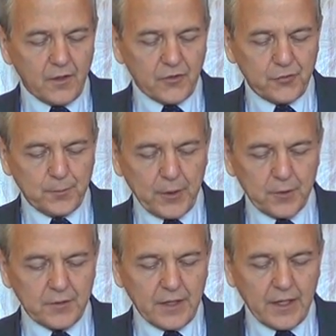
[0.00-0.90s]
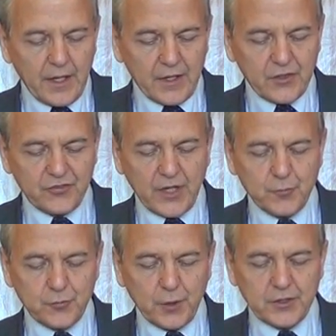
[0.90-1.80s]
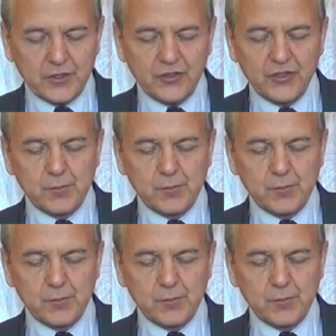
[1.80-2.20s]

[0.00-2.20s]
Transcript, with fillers: the Spirit and the same Trinity is